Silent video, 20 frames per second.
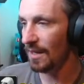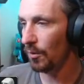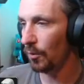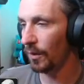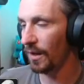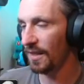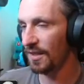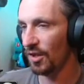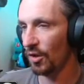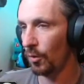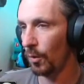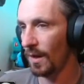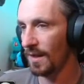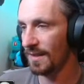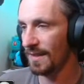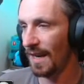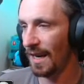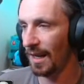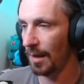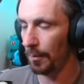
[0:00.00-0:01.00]
when it's a
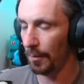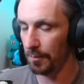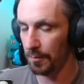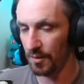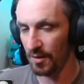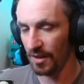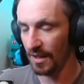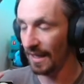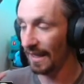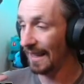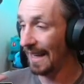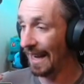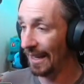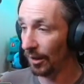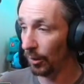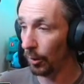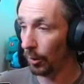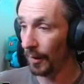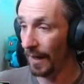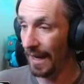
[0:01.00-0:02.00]
quest item, I'm just going to kind
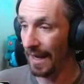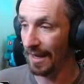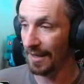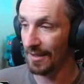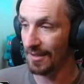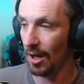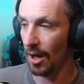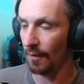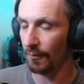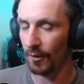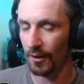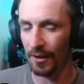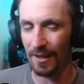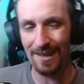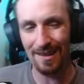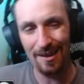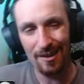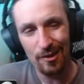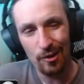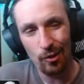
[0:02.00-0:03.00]
of go hands off on it.
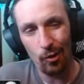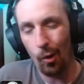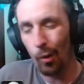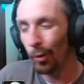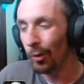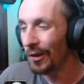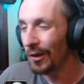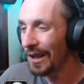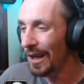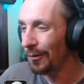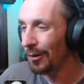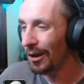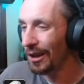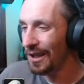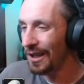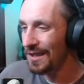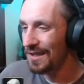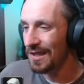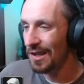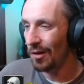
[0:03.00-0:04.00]
You're only ever going
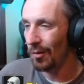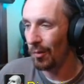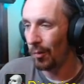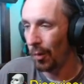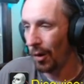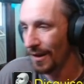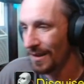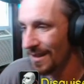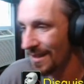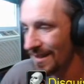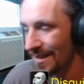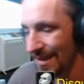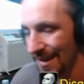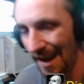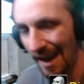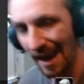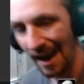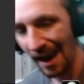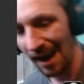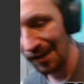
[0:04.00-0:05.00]
to see it once,
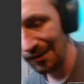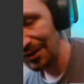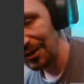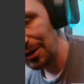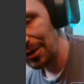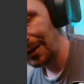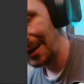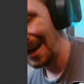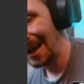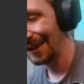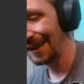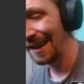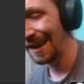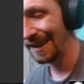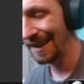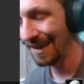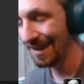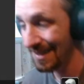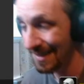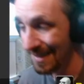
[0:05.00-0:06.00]
and you can't like
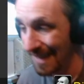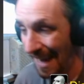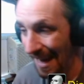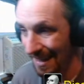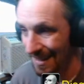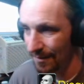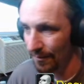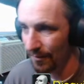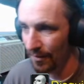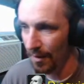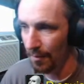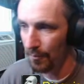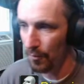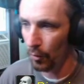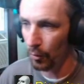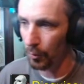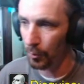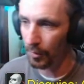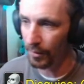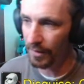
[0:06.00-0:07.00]
get stacks of them
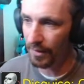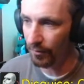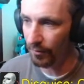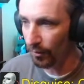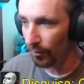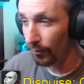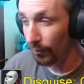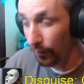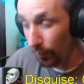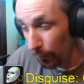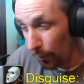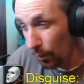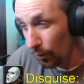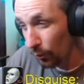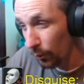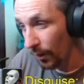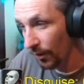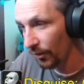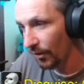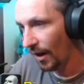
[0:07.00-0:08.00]
normally for most
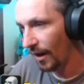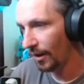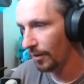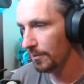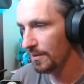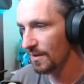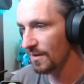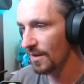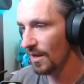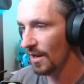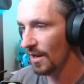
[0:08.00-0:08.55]
quest items.